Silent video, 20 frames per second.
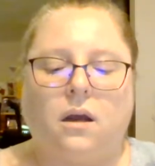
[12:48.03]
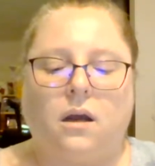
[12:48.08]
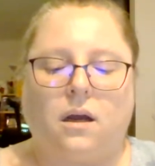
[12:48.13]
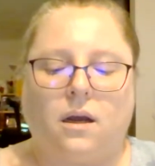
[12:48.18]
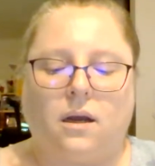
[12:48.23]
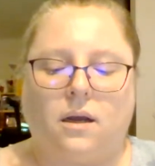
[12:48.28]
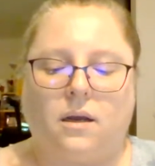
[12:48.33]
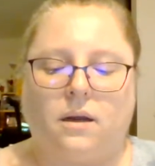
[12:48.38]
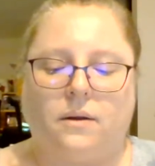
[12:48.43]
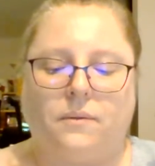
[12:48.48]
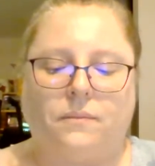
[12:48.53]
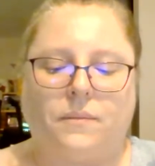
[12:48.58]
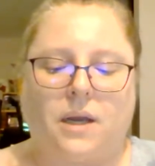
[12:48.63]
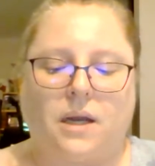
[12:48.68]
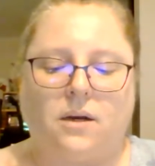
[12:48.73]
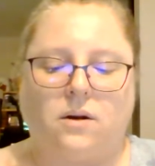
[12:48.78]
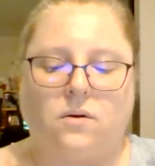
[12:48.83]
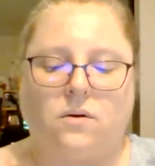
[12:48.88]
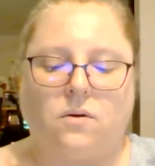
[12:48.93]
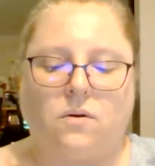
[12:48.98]

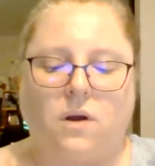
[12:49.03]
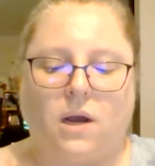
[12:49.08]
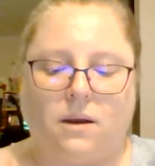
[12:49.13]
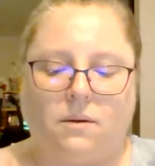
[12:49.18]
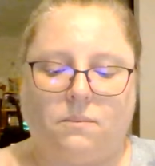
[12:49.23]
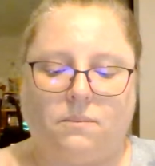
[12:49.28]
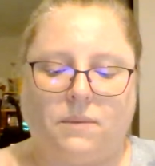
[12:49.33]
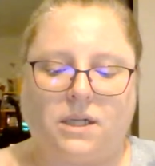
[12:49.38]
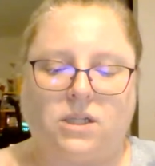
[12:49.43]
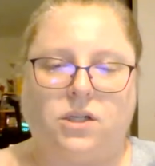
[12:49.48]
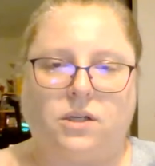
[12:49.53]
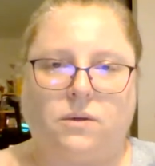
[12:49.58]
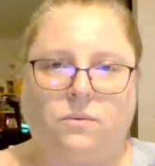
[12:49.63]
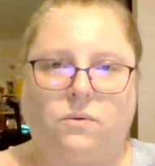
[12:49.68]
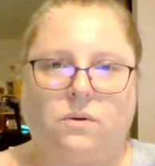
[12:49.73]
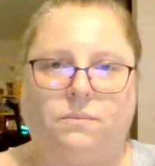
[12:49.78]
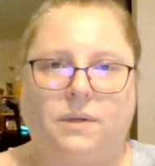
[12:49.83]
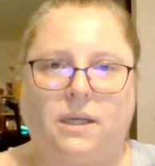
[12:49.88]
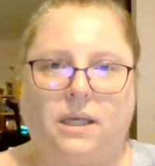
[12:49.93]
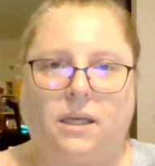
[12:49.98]
I don't know how much it
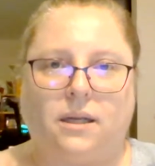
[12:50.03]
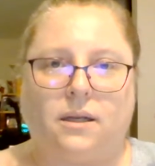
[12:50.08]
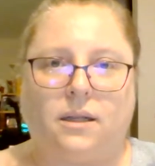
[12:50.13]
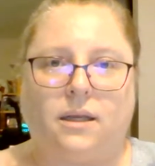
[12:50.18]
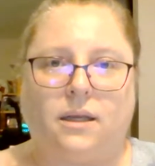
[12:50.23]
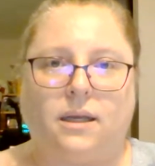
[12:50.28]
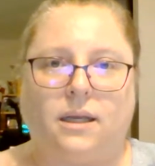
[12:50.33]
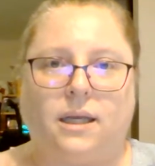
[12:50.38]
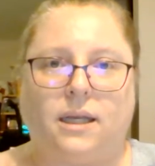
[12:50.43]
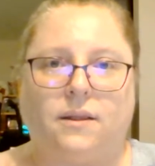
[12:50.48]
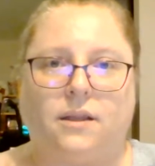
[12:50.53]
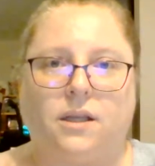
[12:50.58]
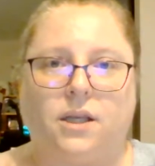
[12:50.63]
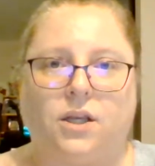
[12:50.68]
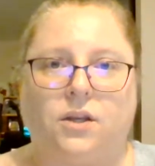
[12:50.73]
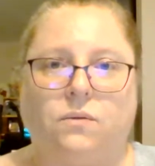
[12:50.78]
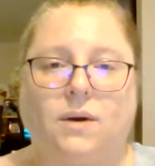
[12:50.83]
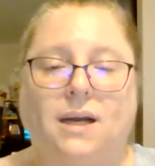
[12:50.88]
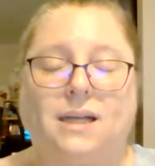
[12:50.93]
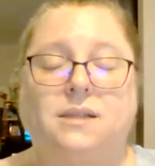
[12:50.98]
would be in the
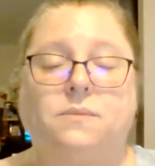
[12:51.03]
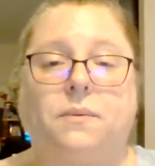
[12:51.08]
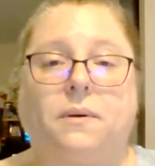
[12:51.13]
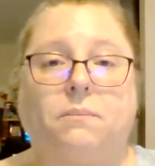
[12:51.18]
US,